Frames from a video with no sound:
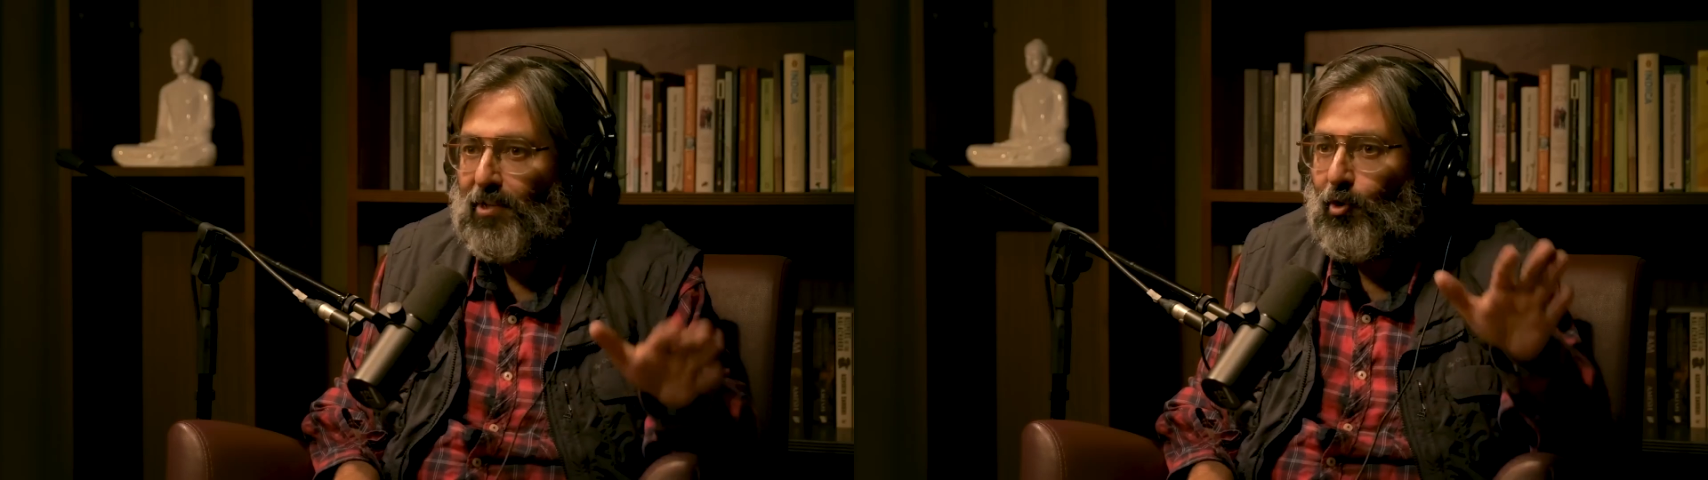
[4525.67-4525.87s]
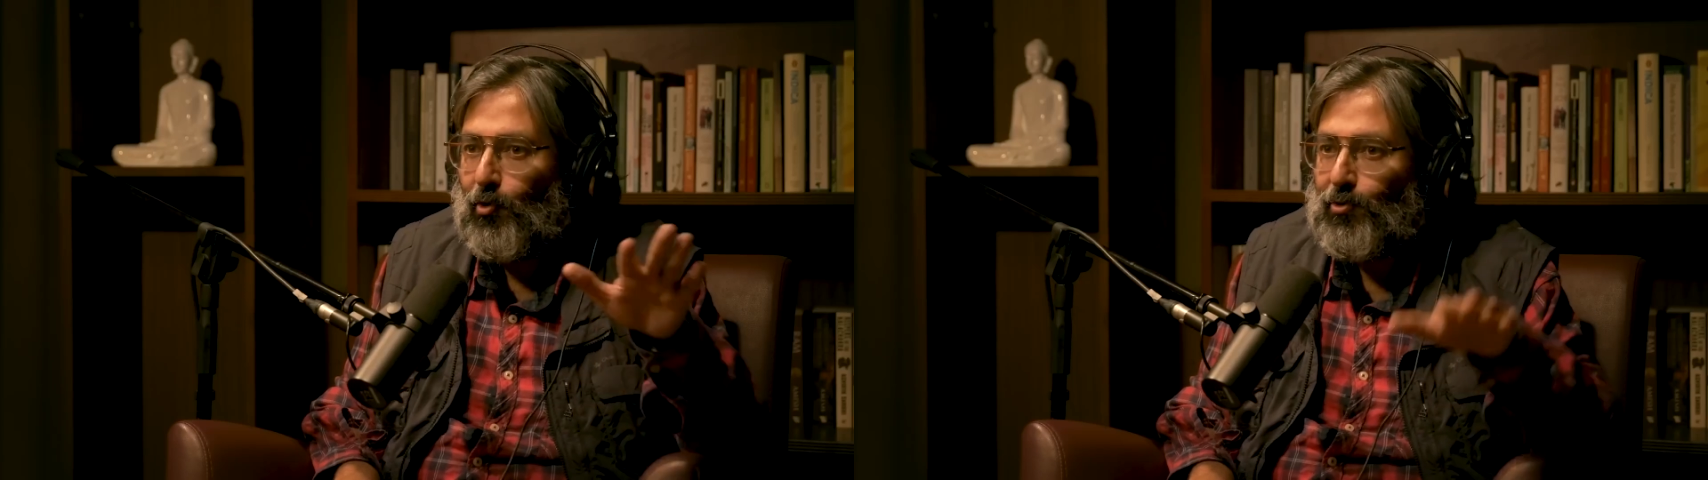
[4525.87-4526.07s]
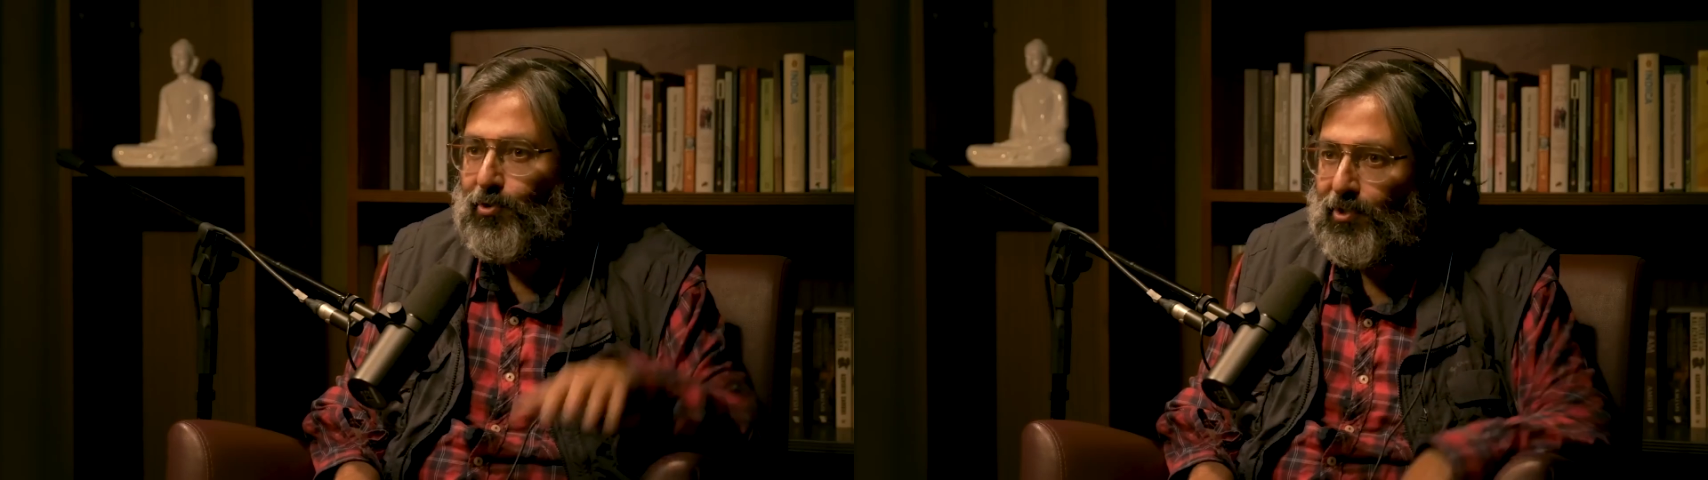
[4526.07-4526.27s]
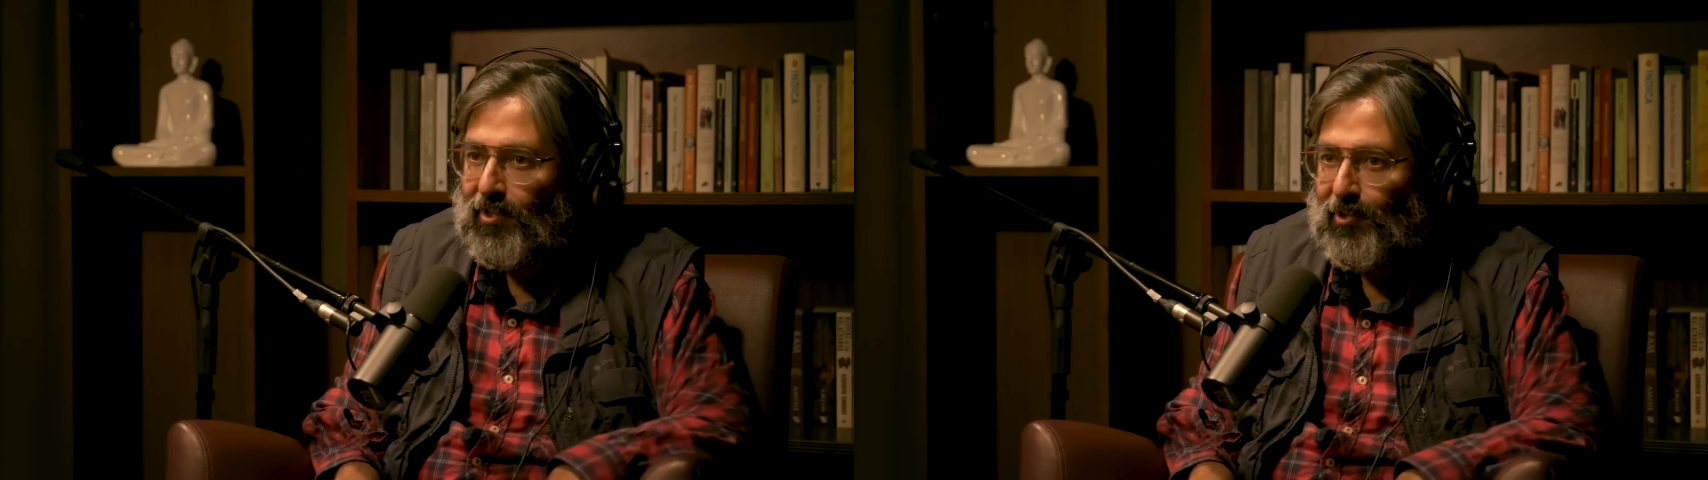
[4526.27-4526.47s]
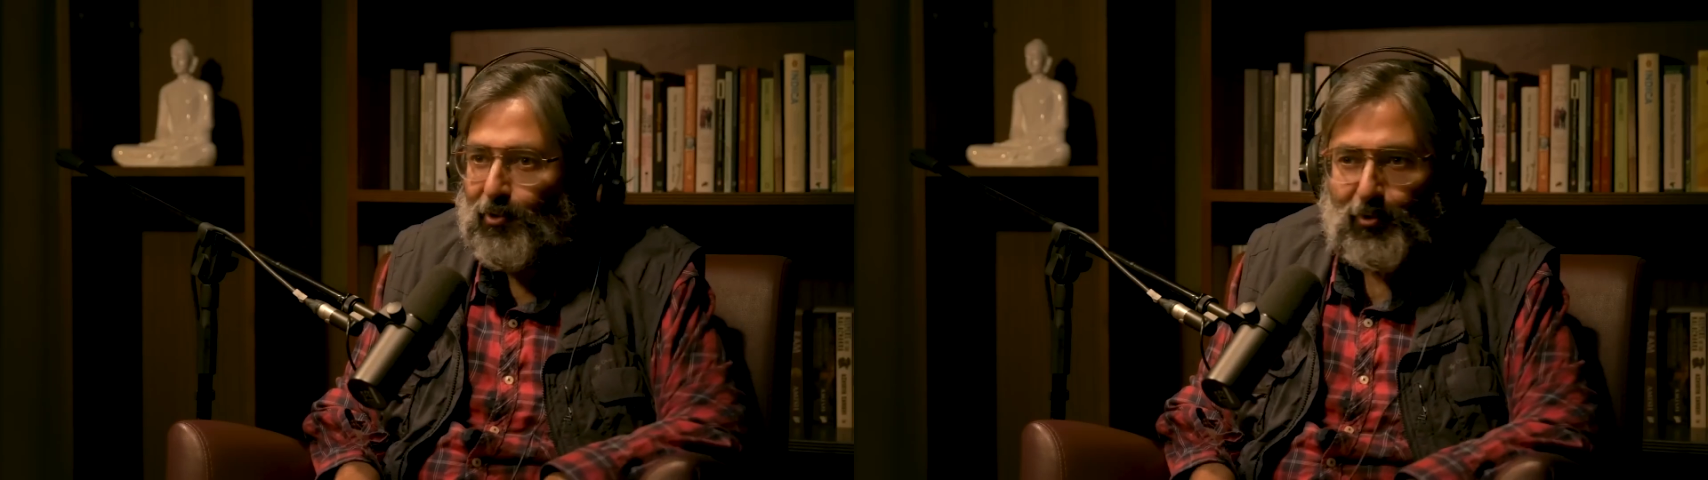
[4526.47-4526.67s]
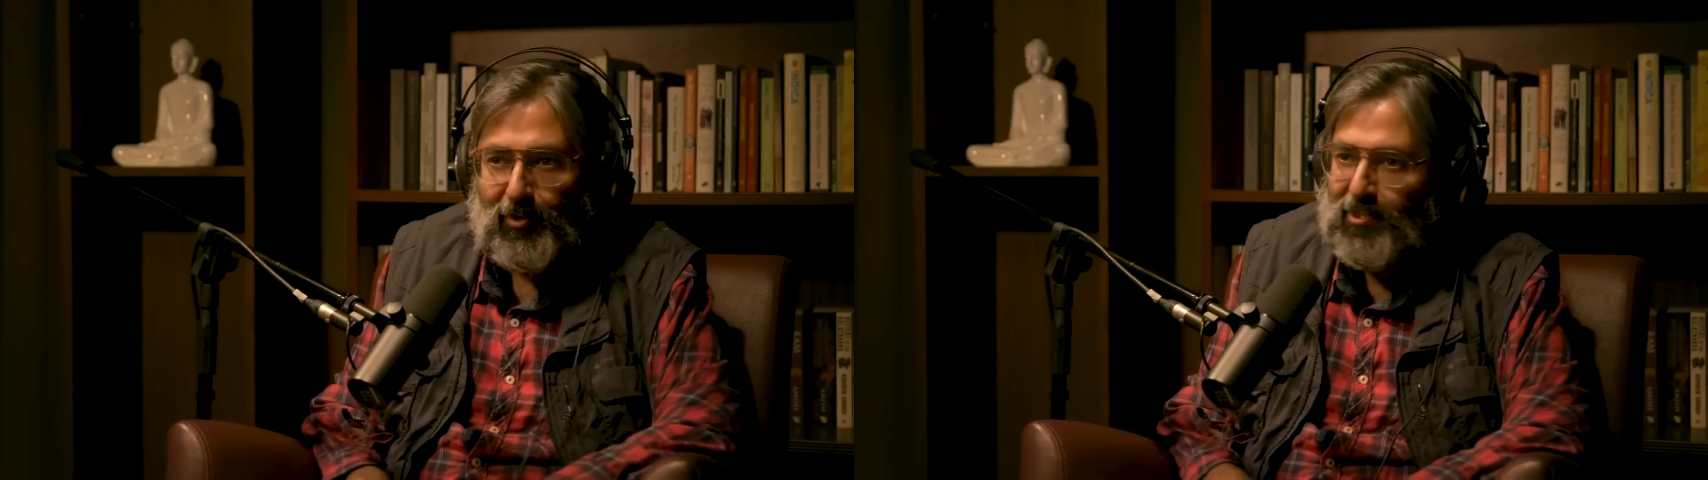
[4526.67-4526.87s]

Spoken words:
It goes, you know,